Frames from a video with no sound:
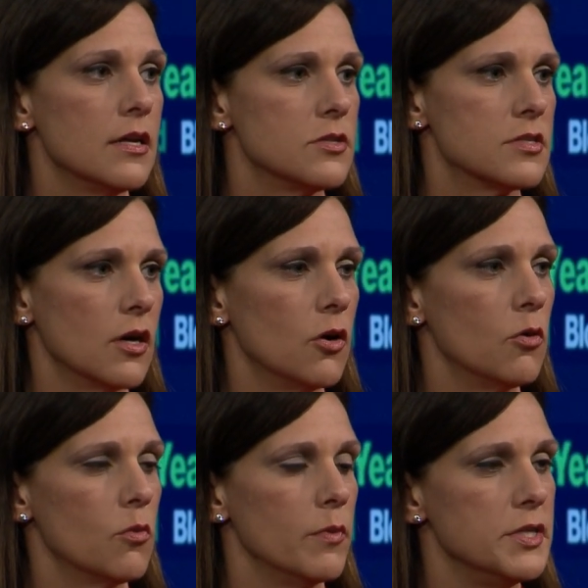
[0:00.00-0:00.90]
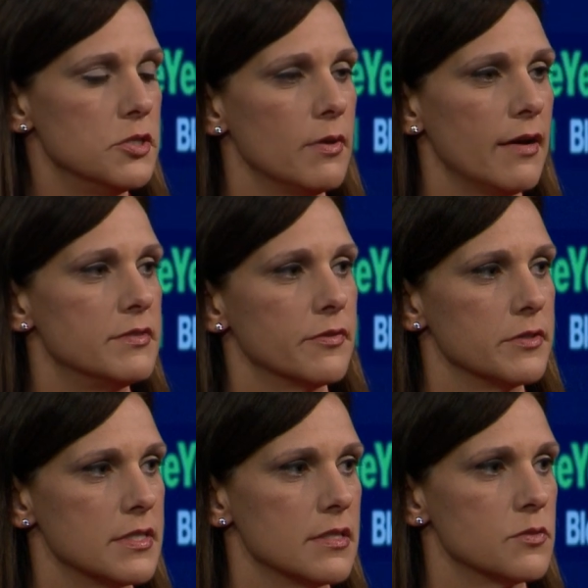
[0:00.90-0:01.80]
So we do have
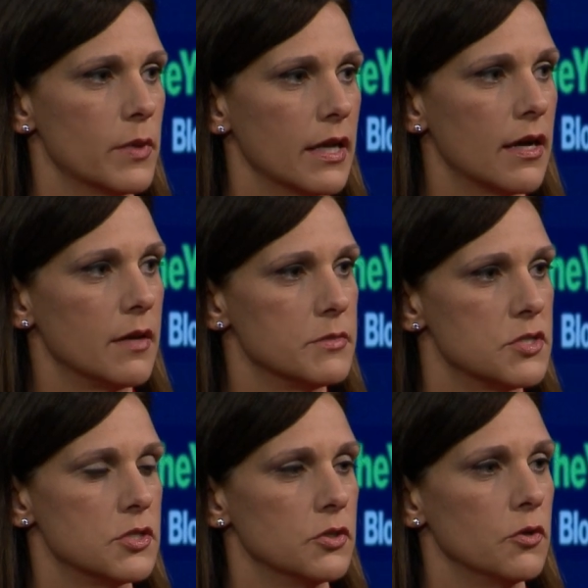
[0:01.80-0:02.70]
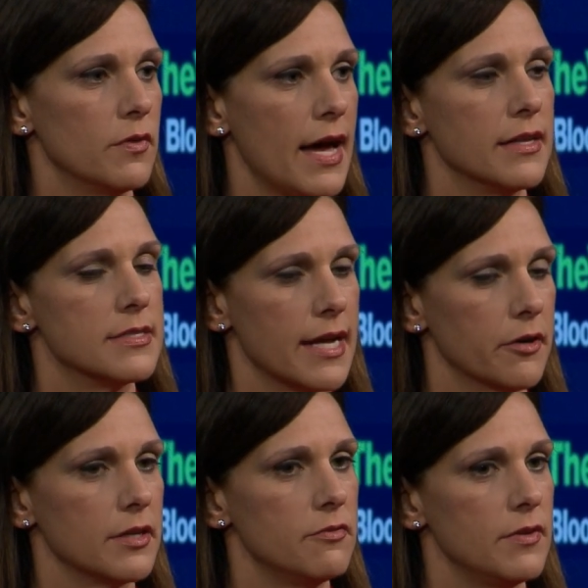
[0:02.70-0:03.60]
differences when it comes to that
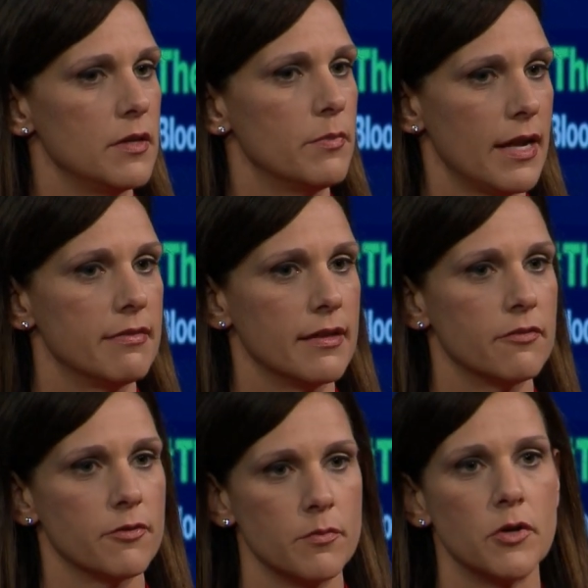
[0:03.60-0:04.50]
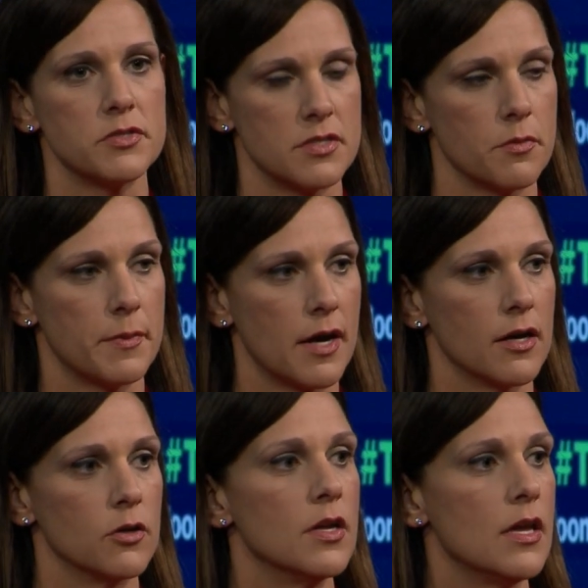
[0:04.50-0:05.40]
integrity fee, but I think for most of the part,